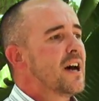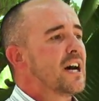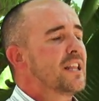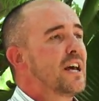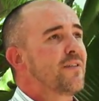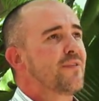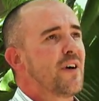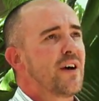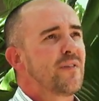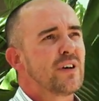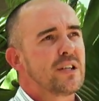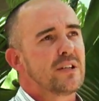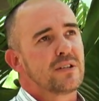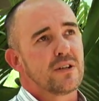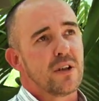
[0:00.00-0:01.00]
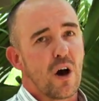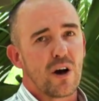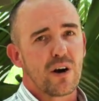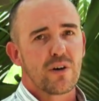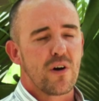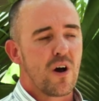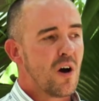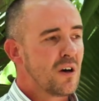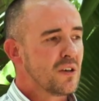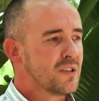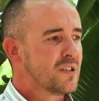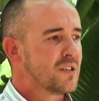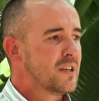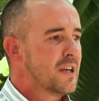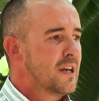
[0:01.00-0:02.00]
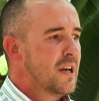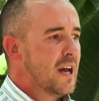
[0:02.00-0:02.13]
and they favored long grass